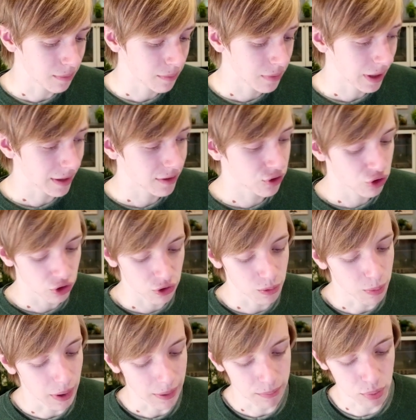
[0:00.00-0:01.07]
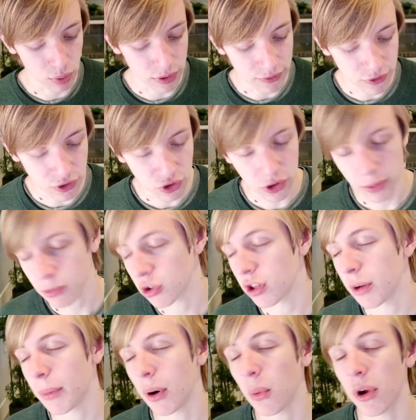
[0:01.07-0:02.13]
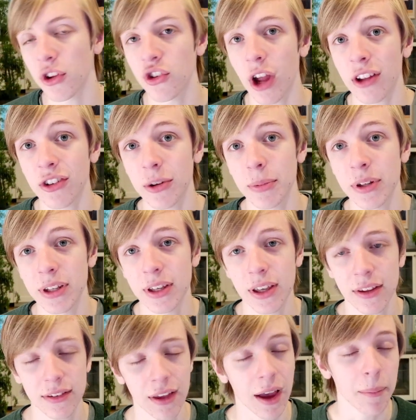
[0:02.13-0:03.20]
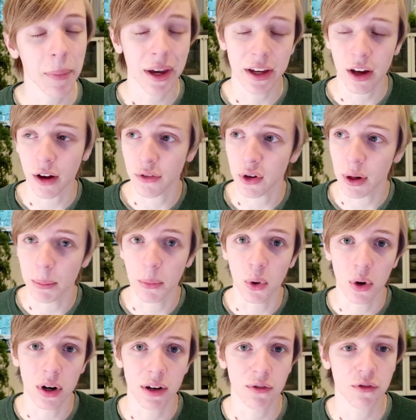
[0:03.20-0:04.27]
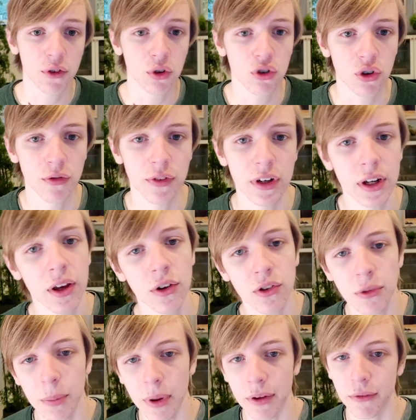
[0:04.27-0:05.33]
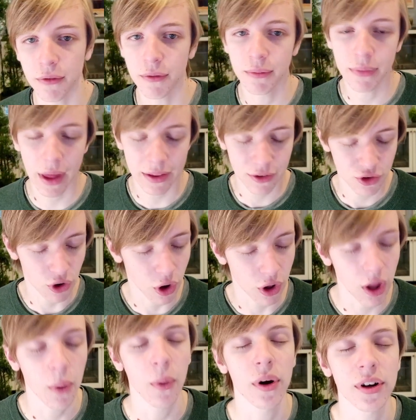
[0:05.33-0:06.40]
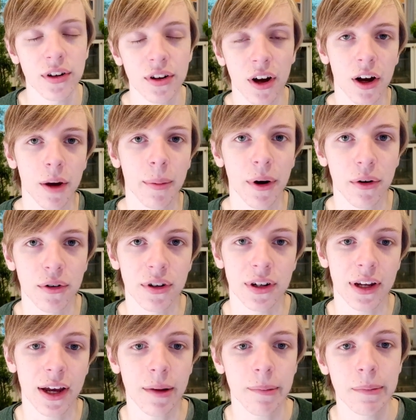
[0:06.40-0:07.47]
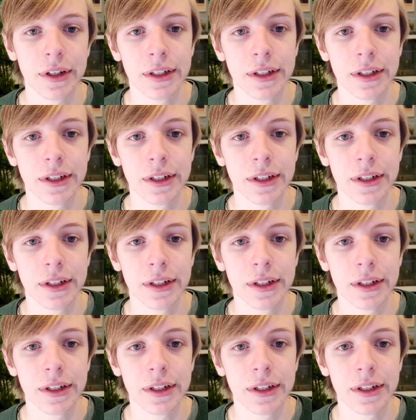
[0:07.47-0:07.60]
that's just my brief description about what ChatGPT is. I might cover it more in future videos, but that's all I wanted to talk about today.